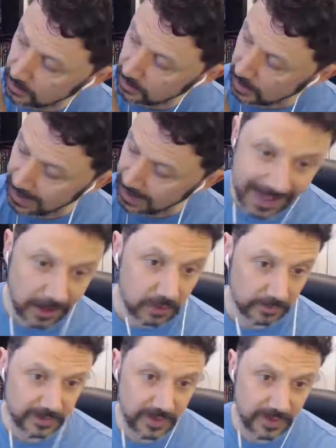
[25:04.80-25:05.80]
uh,
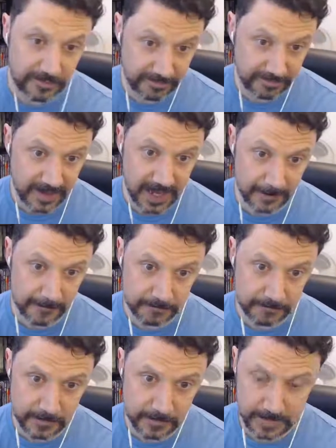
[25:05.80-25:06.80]
elves and the Fae.
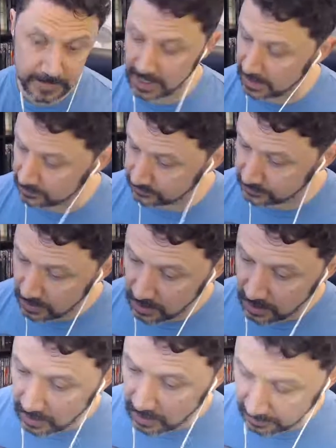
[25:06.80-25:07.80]
And
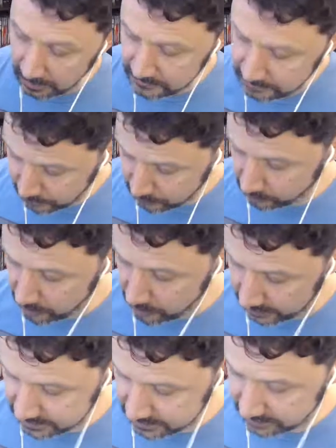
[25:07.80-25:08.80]
of the
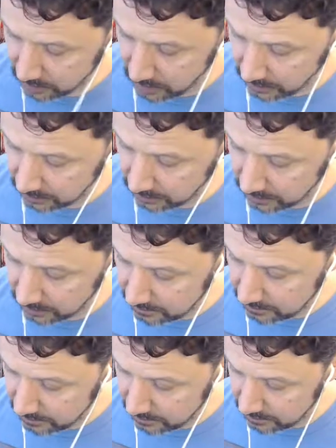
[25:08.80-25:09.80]
products I've got here,
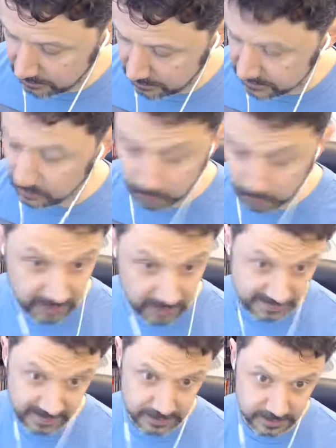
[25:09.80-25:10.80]
this is one of my
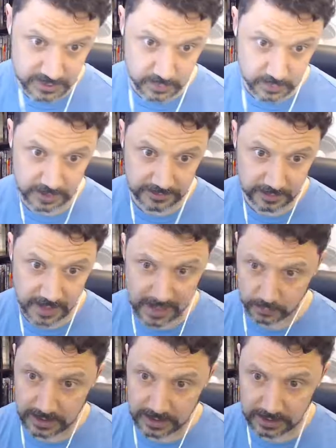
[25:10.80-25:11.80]
favorites as well too. I
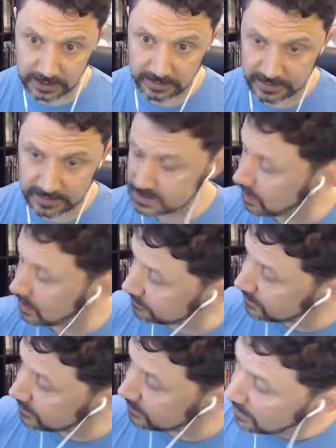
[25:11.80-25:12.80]
really love this stuff.
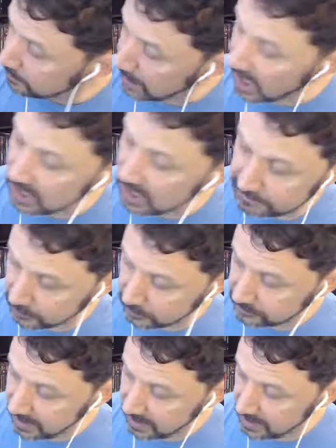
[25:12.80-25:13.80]
My
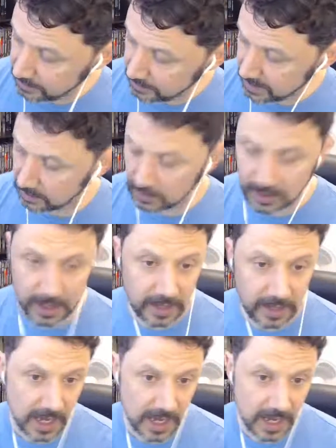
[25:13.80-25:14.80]
first campaign uh, that
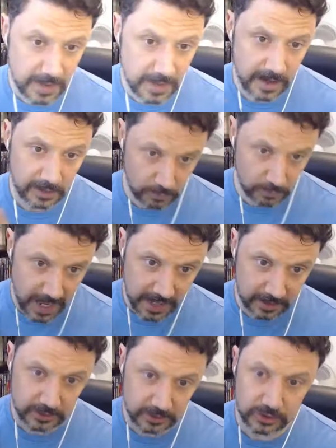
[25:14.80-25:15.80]
I I
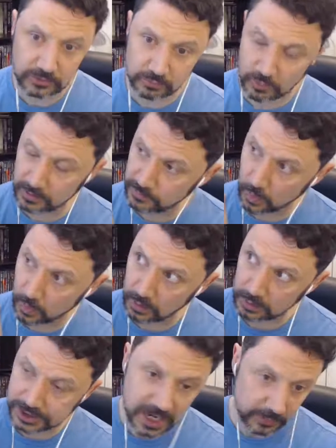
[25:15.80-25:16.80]
ran
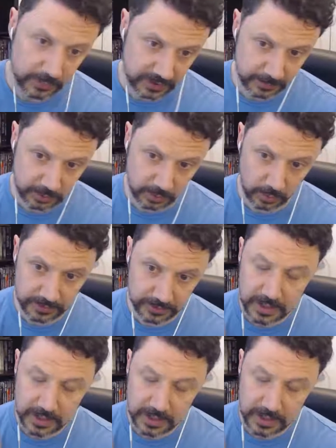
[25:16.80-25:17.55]
for Shadow of the Demon Lord,